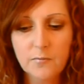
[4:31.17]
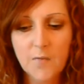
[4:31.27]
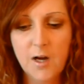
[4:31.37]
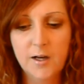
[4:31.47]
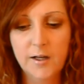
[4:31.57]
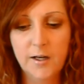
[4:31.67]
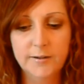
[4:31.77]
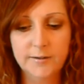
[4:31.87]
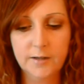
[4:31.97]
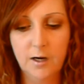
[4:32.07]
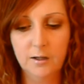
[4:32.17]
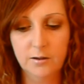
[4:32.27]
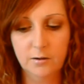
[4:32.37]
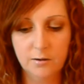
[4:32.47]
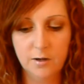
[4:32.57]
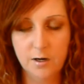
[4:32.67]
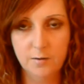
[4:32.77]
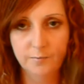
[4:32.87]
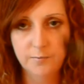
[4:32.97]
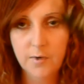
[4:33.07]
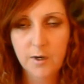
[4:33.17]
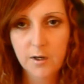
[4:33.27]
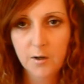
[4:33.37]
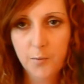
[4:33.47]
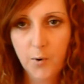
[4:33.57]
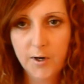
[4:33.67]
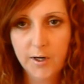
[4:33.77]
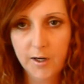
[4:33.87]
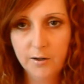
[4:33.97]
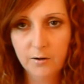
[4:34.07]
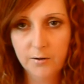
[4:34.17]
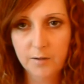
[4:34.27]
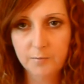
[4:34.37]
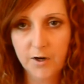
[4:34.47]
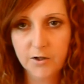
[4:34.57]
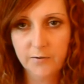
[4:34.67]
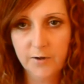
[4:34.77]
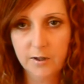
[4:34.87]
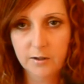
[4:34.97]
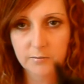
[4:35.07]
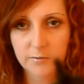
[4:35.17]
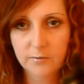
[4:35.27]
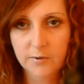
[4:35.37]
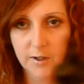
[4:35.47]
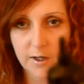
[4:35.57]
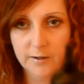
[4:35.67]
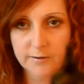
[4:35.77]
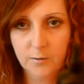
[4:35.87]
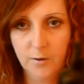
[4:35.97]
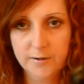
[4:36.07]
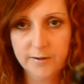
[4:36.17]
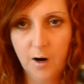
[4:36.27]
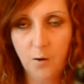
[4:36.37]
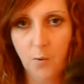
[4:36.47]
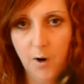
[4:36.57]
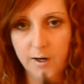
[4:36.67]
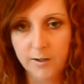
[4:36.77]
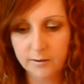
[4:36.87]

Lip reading: And it's got a little pointy end. You don't need much of it. It kind of squirts out white.